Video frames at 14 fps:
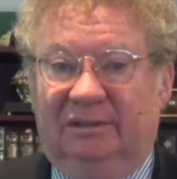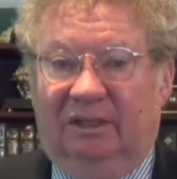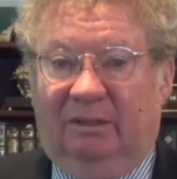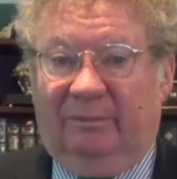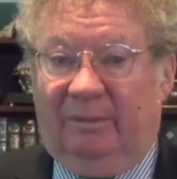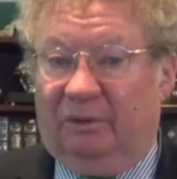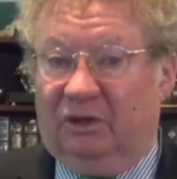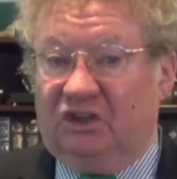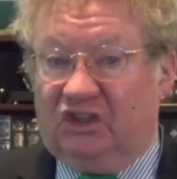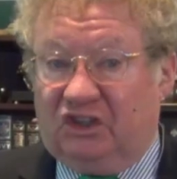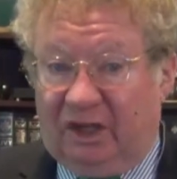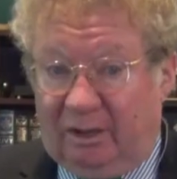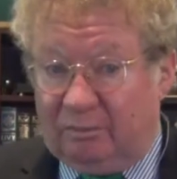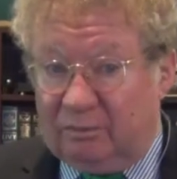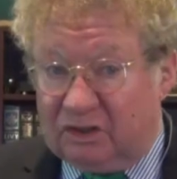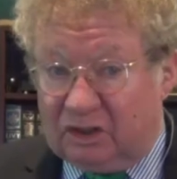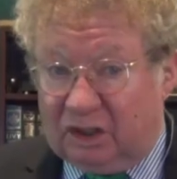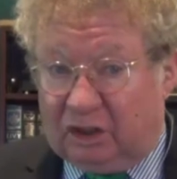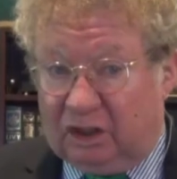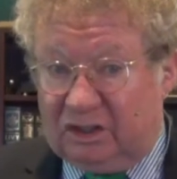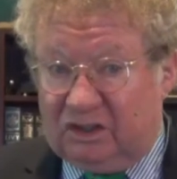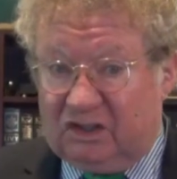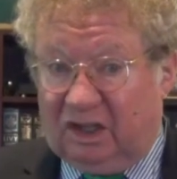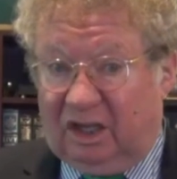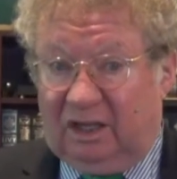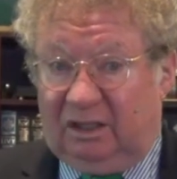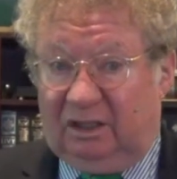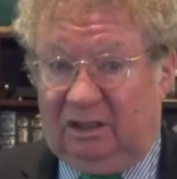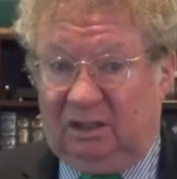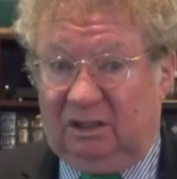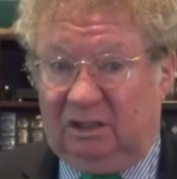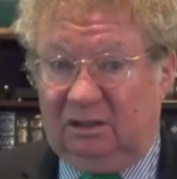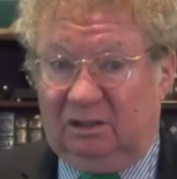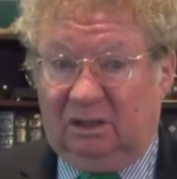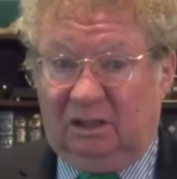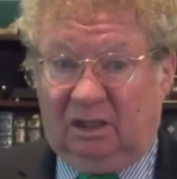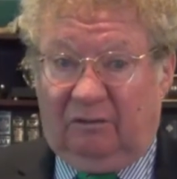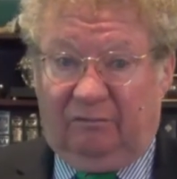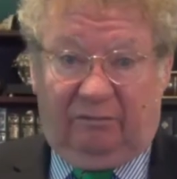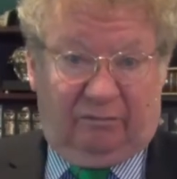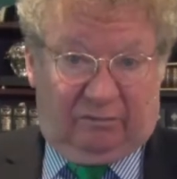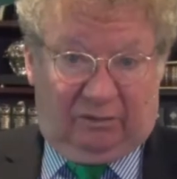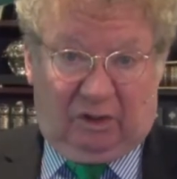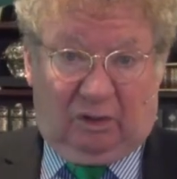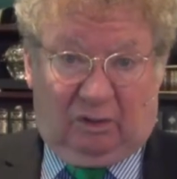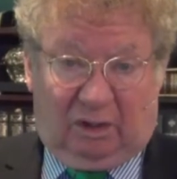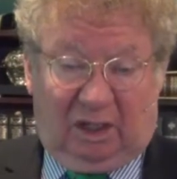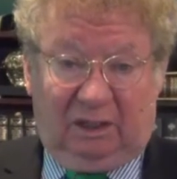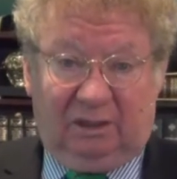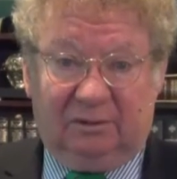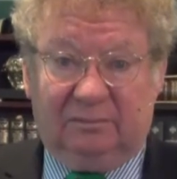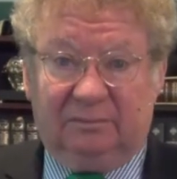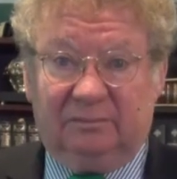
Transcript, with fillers: Remember, Shem was the good son of Noah.